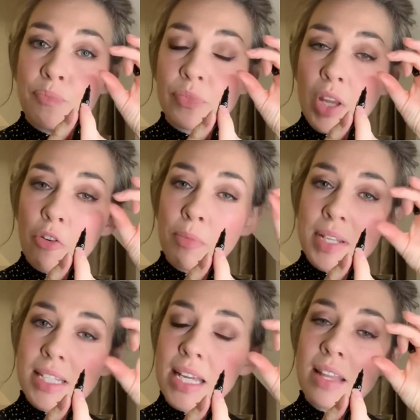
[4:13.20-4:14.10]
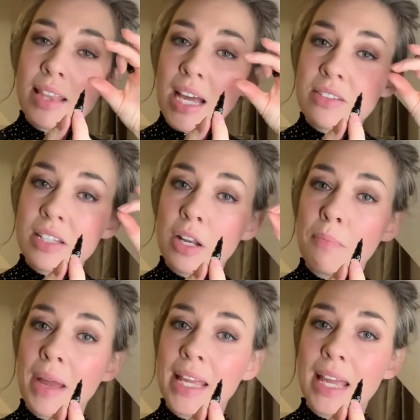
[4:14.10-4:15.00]
off my skin, and that's going to
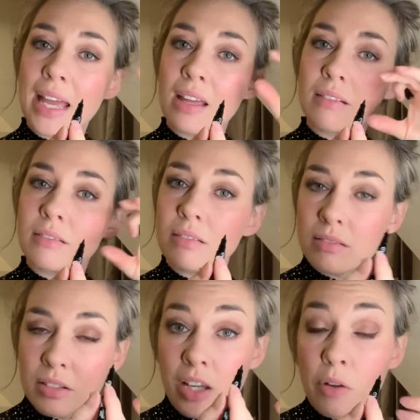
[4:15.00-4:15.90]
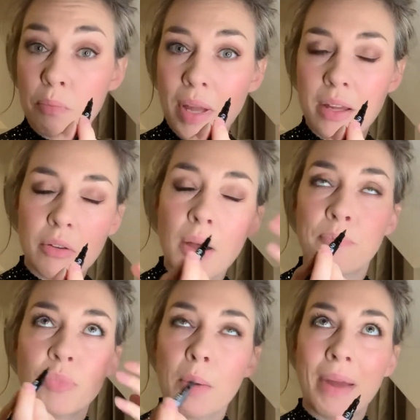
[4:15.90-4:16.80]
make it so
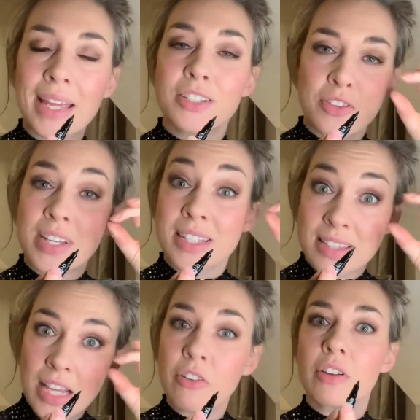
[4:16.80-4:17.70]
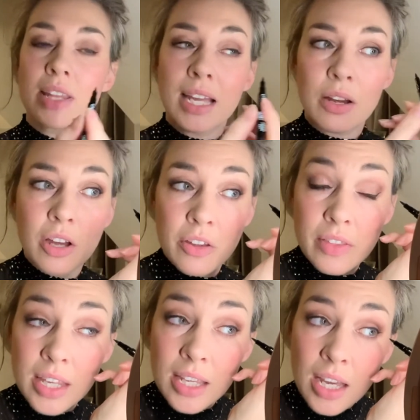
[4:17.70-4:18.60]
that it's thinner at
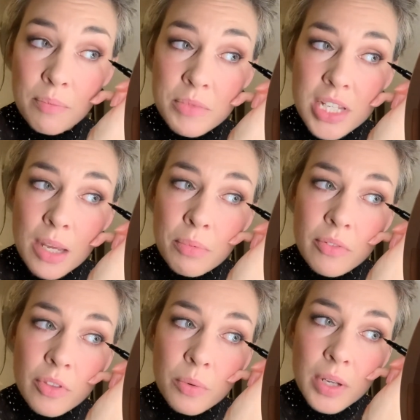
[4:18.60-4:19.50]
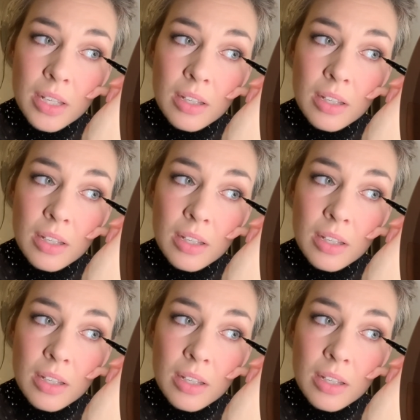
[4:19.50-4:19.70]
the tip of the wing.